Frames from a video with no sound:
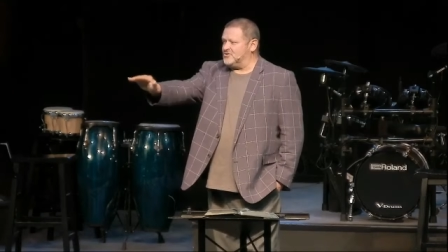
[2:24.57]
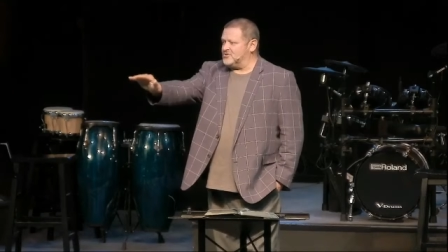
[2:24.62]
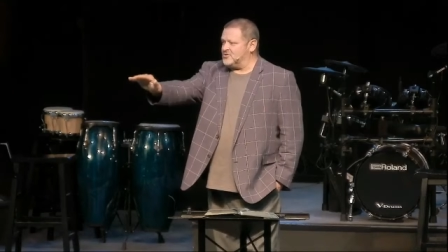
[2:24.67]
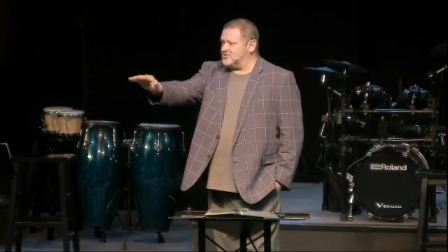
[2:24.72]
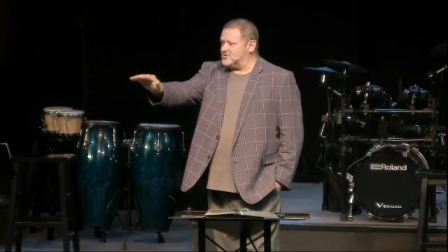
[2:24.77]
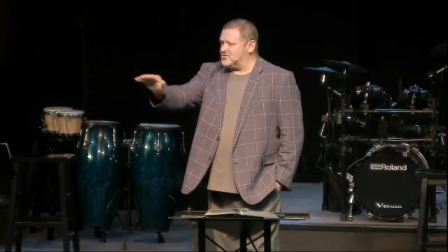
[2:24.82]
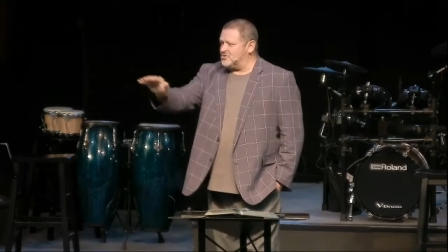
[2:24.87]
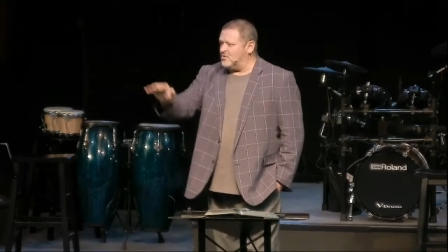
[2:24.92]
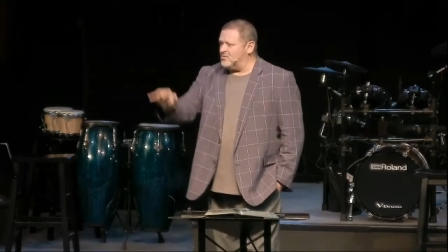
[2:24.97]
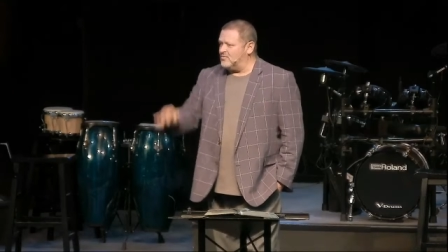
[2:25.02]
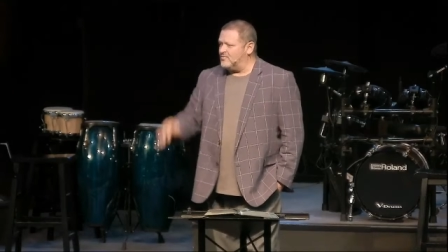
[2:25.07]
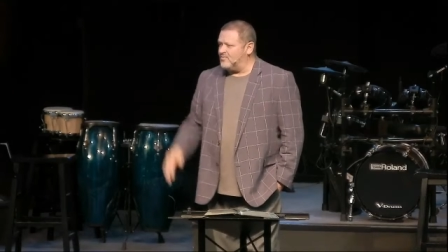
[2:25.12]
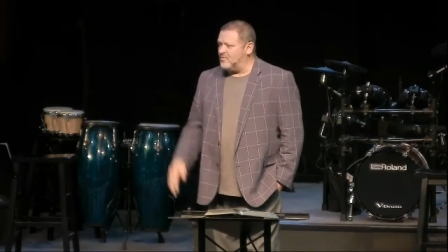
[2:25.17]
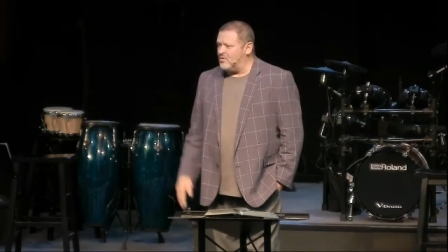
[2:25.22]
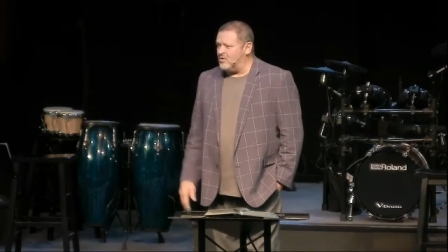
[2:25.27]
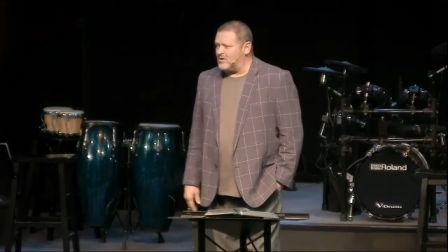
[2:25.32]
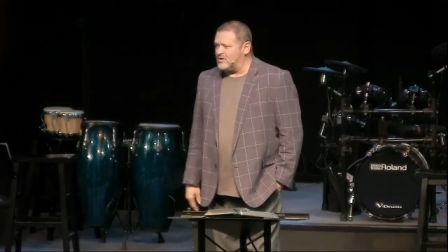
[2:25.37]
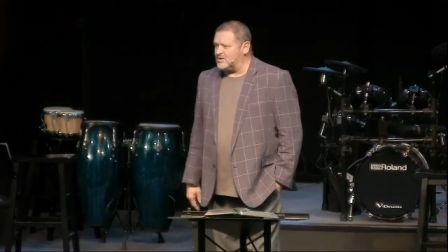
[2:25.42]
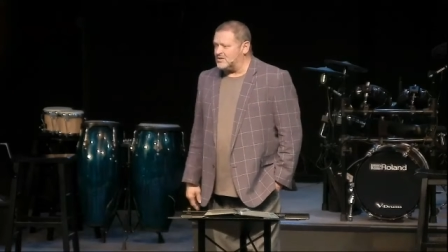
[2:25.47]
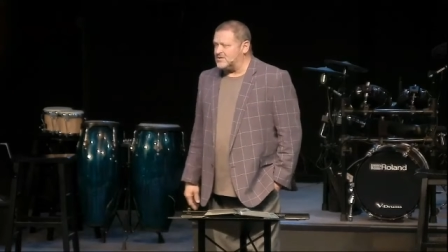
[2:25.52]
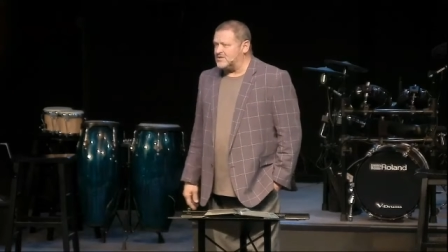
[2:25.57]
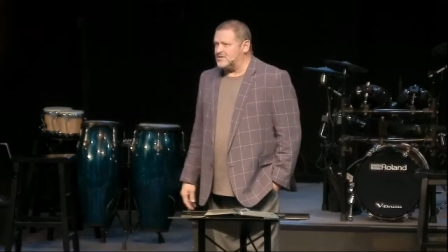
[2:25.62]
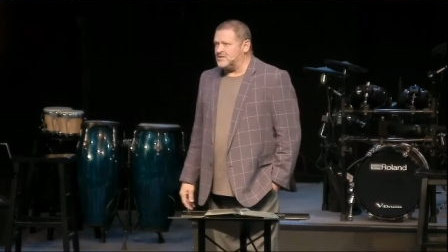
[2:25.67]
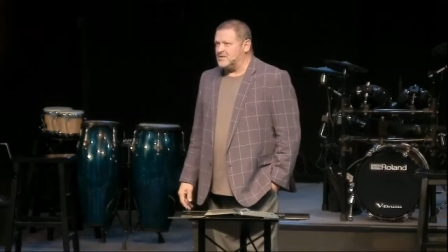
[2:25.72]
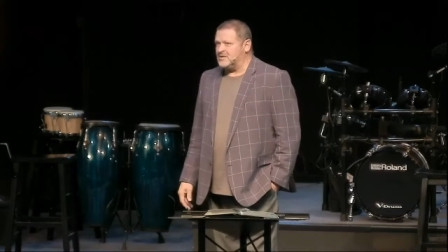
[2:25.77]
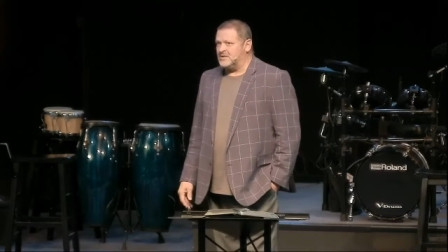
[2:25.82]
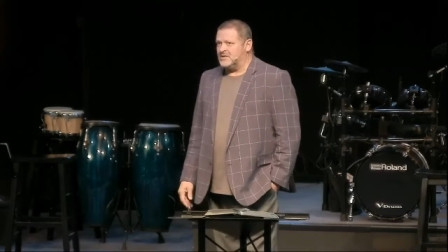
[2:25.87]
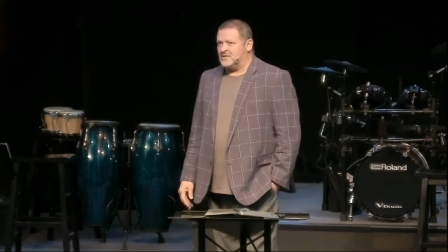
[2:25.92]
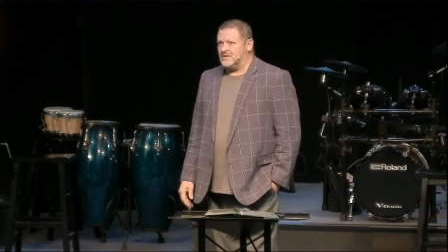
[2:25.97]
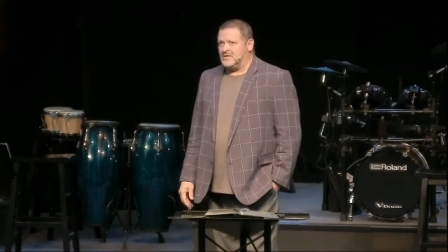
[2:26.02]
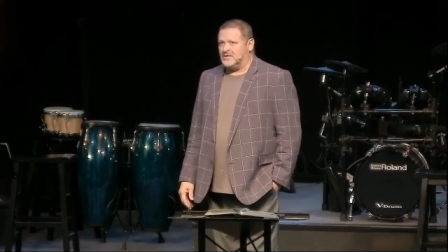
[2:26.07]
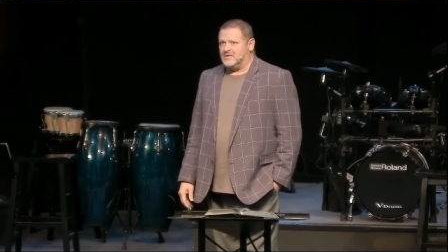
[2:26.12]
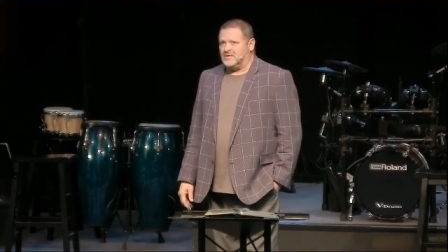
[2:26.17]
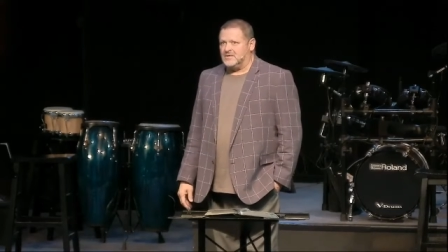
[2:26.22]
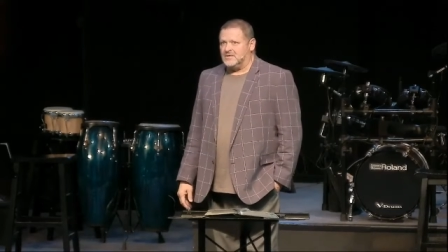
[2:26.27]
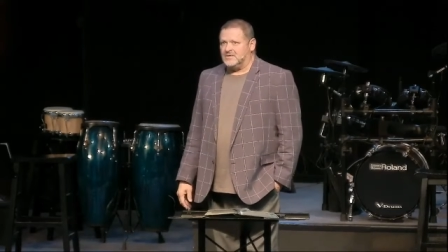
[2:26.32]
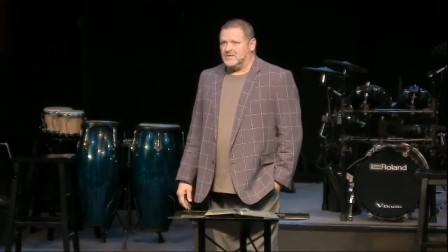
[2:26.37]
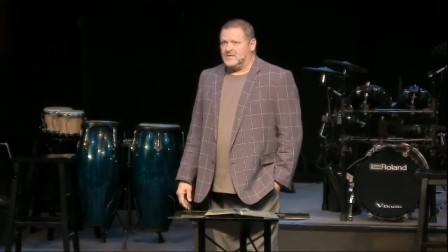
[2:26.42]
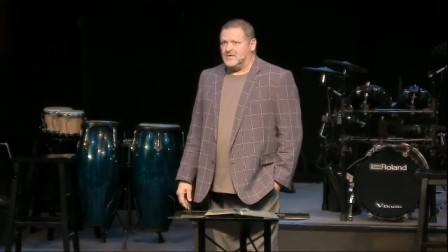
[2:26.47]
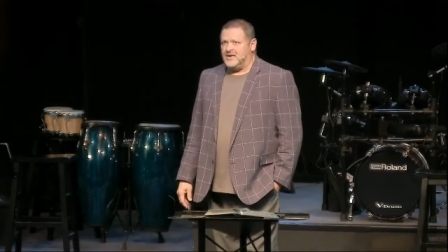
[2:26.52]
are so important.
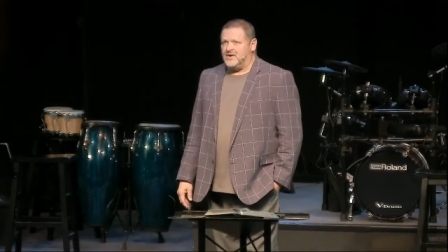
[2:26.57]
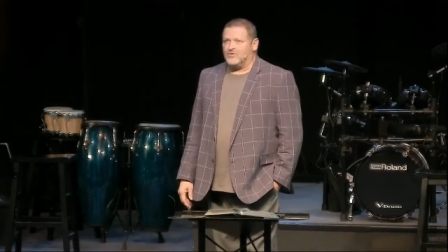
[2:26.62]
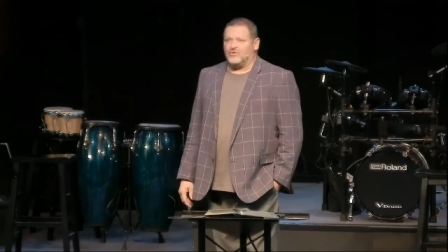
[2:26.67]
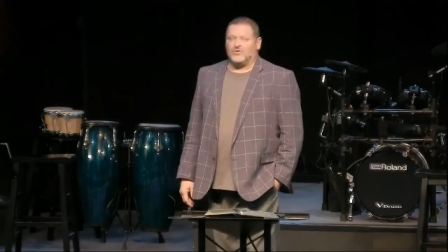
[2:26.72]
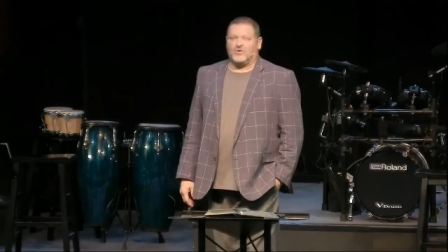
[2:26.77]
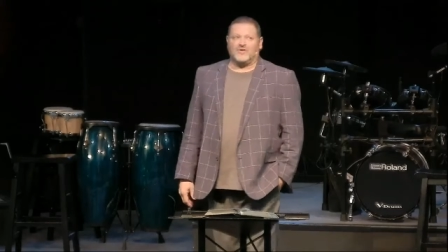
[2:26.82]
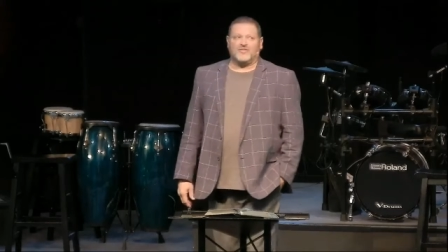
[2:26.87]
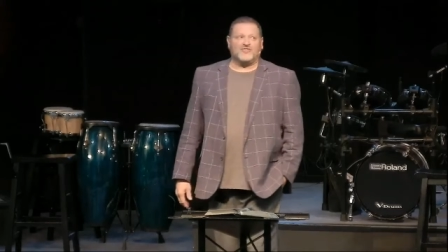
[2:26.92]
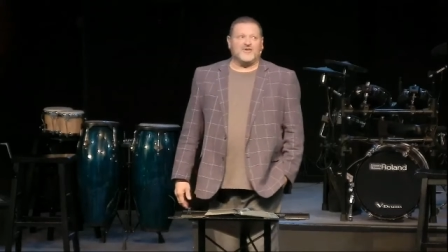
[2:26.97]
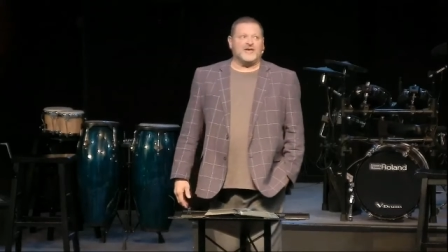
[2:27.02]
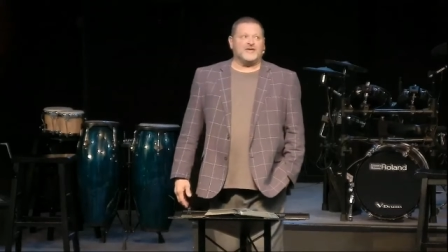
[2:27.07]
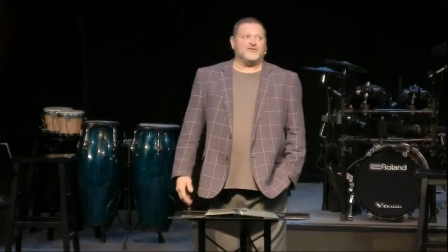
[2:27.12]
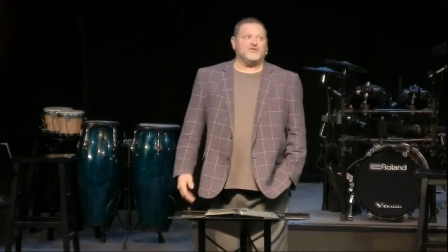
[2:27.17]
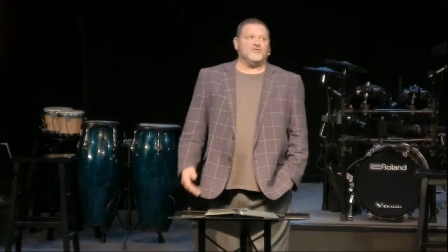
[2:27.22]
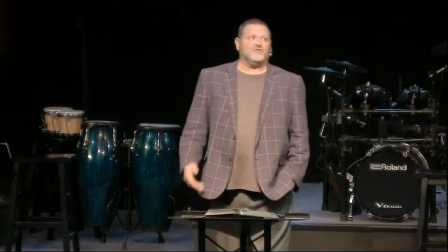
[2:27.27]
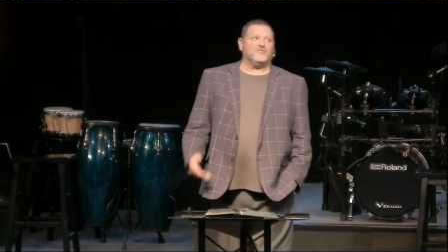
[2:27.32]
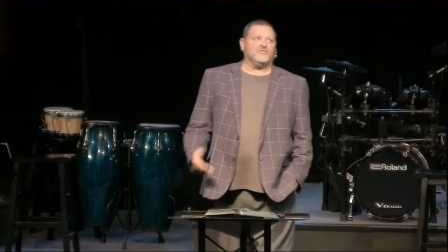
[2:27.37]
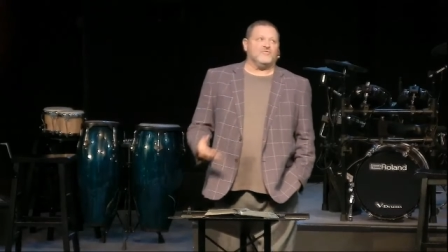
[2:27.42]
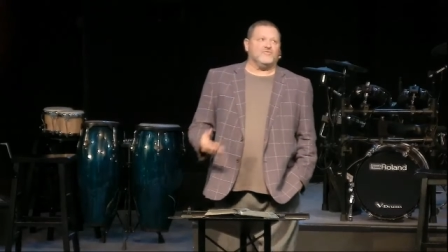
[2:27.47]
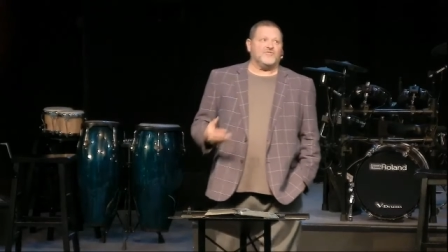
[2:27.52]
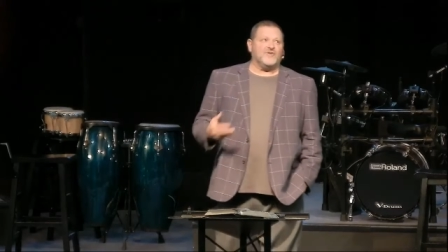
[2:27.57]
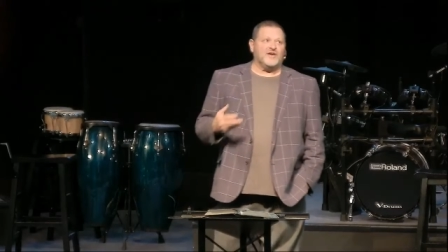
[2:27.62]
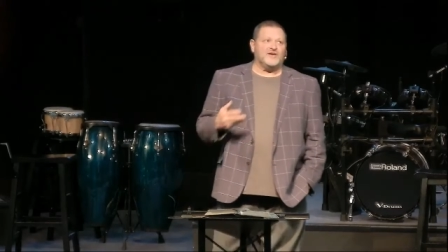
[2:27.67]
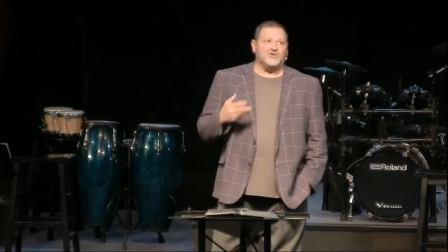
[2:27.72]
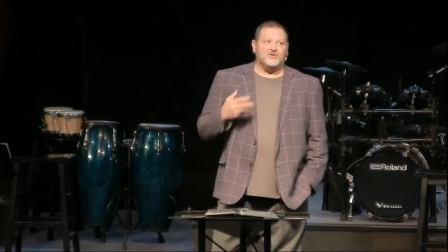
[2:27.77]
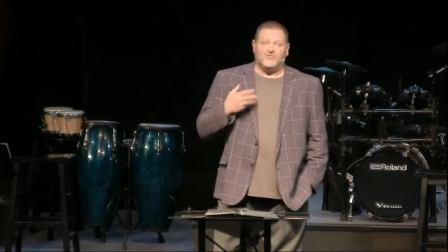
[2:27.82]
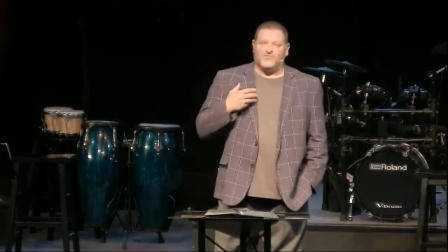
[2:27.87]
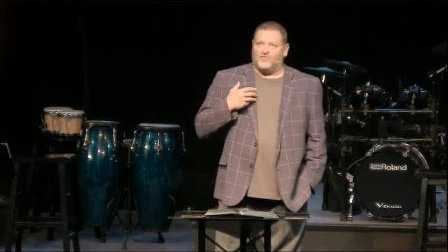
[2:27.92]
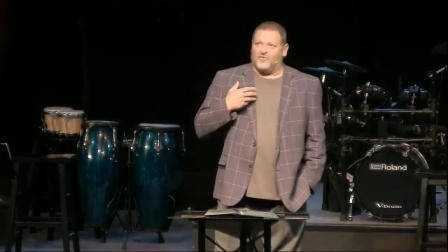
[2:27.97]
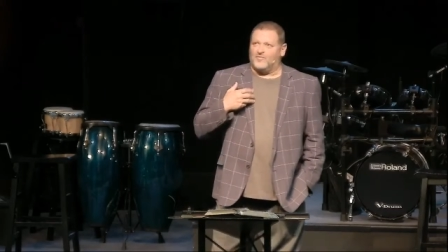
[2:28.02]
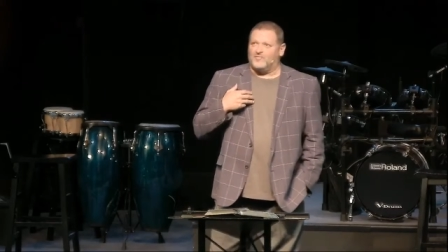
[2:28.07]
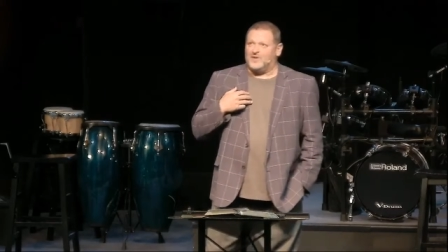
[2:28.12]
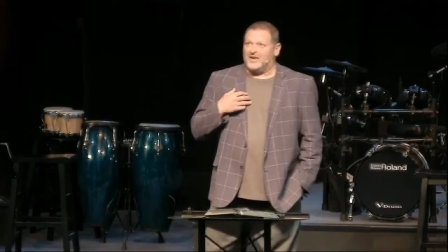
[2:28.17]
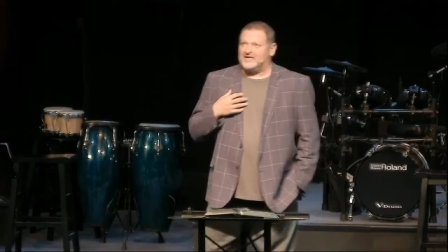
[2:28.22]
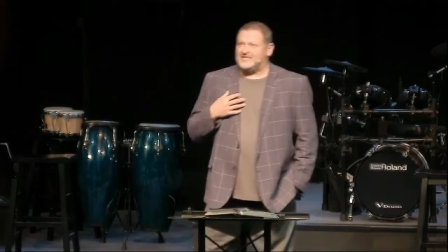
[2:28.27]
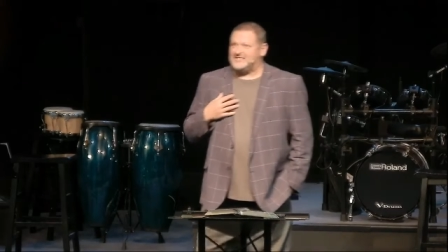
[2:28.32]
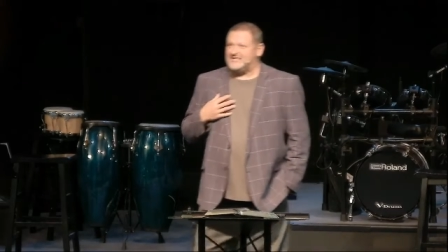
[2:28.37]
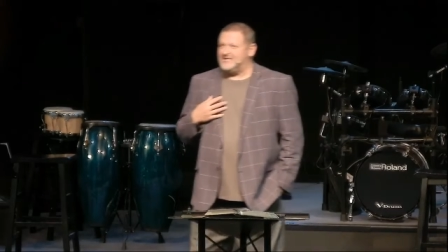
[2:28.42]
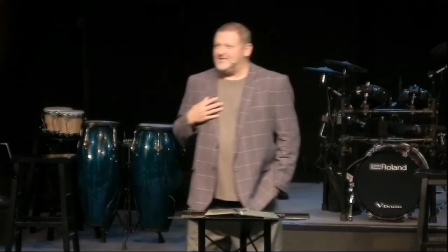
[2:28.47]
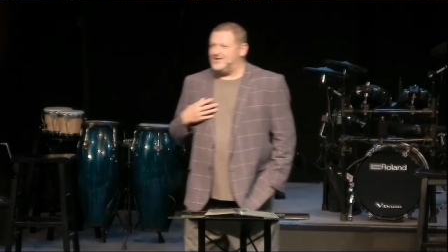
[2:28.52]
Here, Lord, thank you. Thank you for
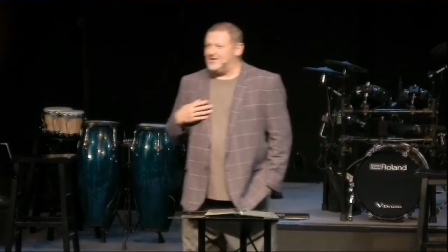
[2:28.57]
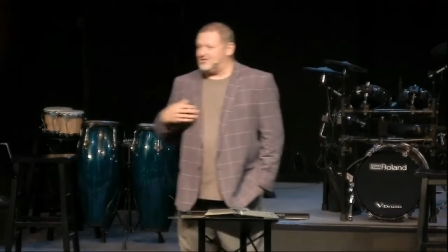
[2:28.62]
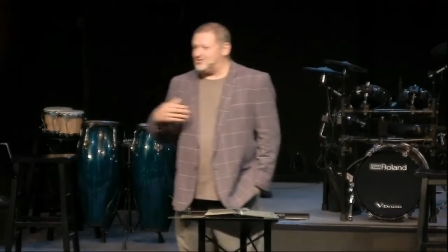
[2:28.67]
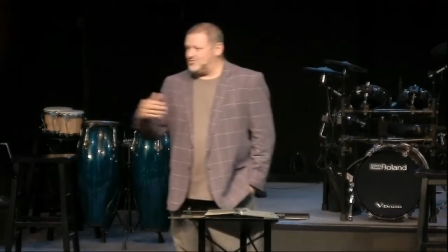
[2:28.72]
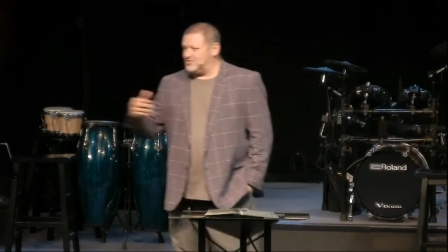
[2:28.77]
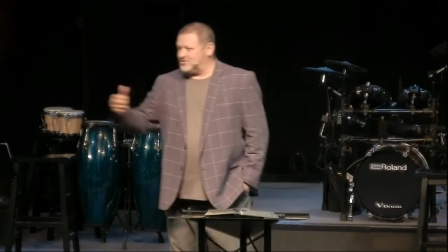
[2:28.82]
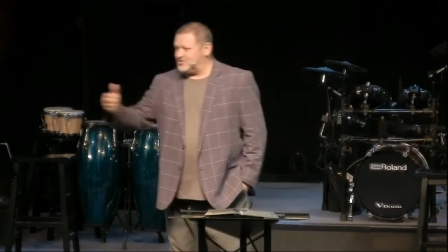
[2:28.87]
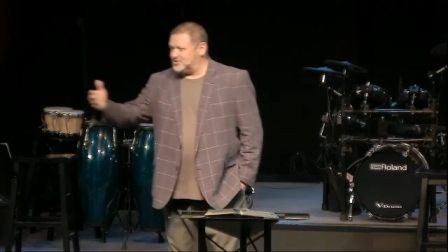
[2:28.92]
blessing us with this